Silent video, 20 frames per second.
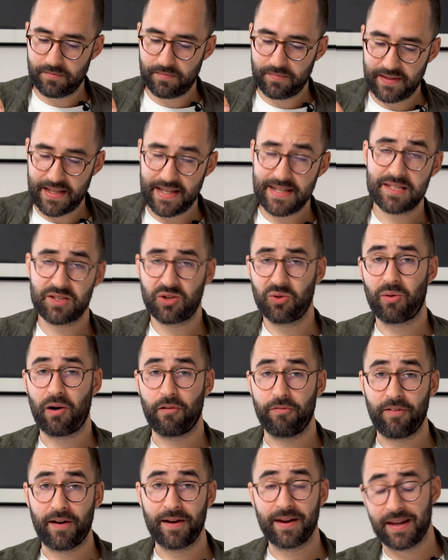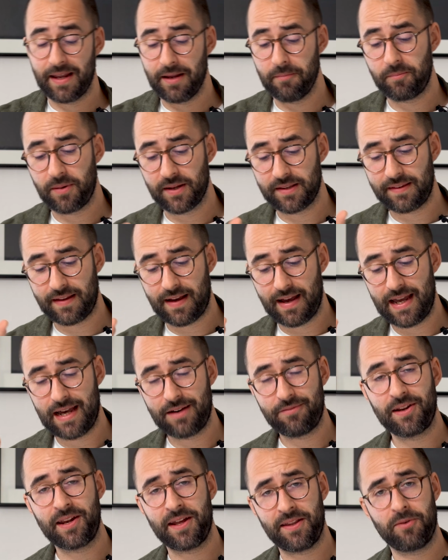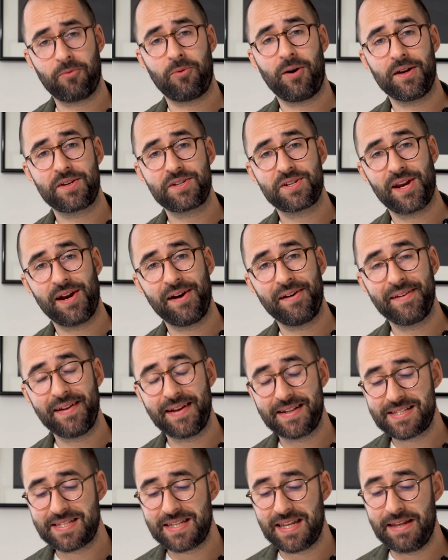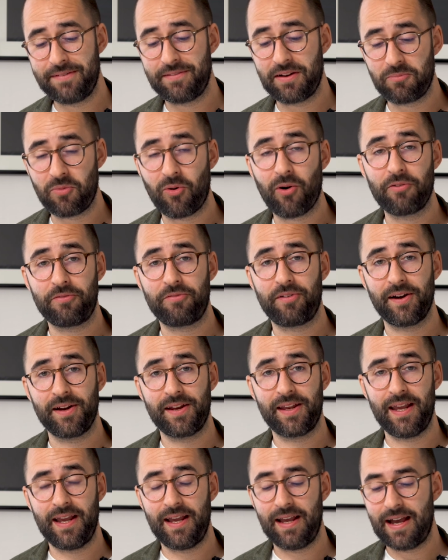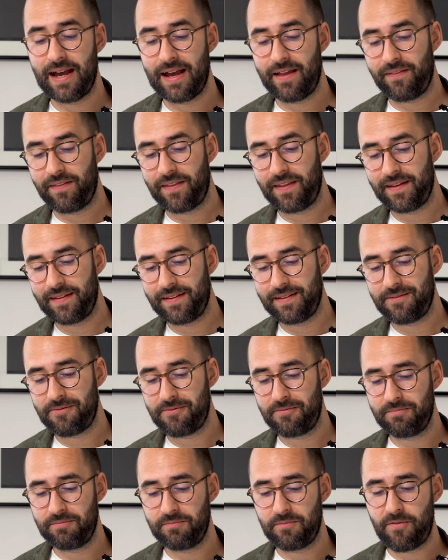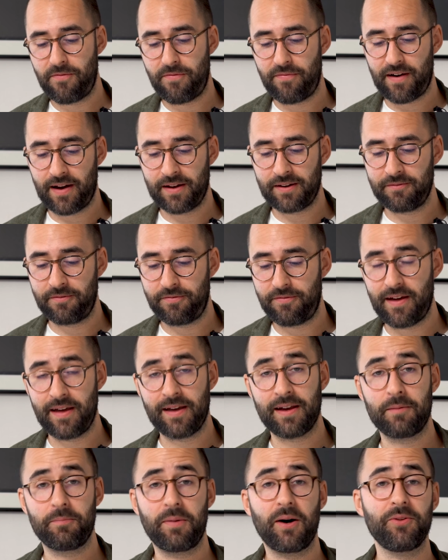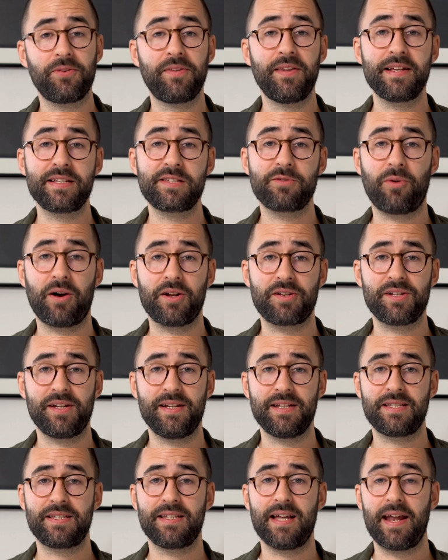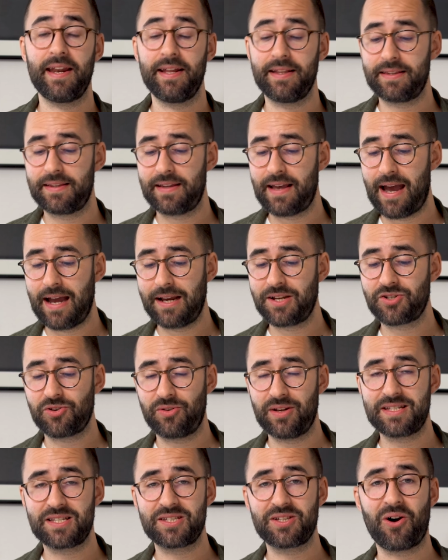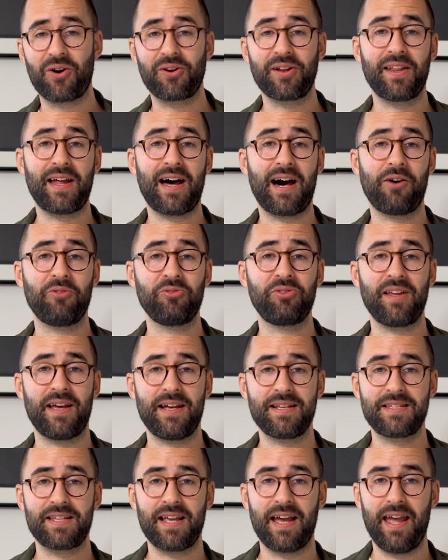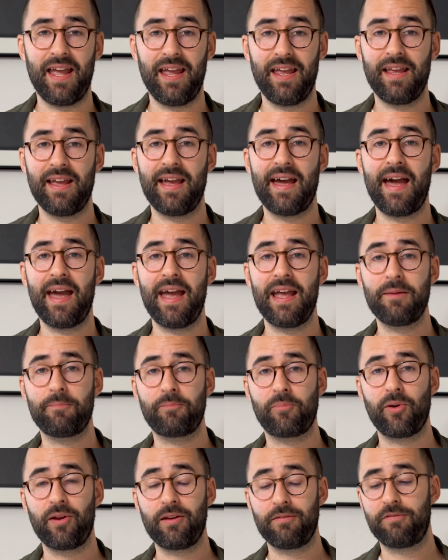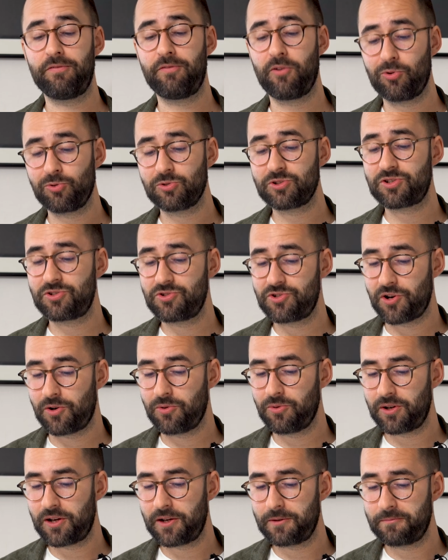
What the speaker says: These two are funky, but I have another watch here that's even more funky, and fun thing about this watch is that it actually started out as a April Fool's joke.